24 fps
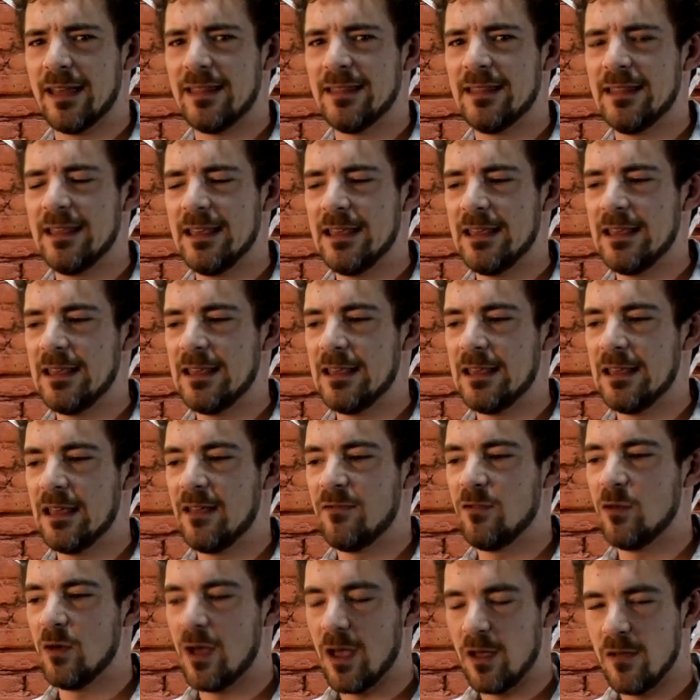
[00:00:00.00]
The
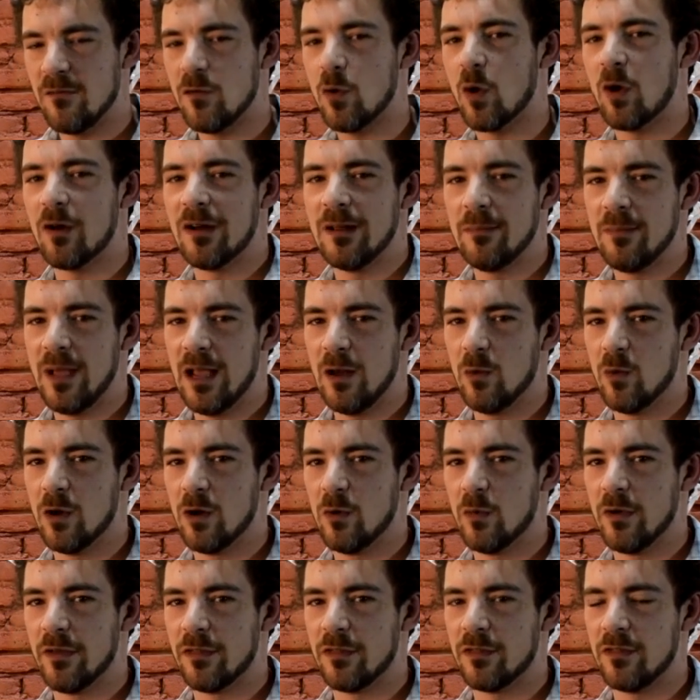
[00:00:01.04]
if you if you already made
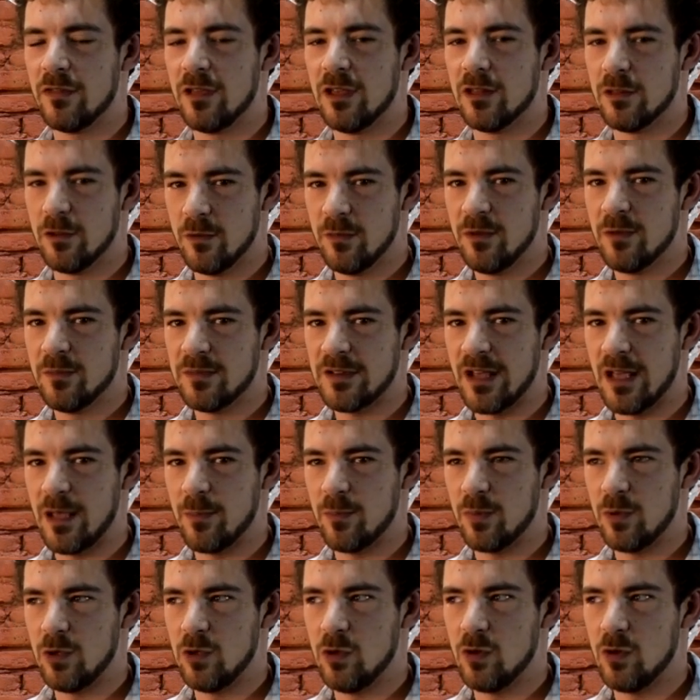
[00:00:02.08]
one with the aluminum tape,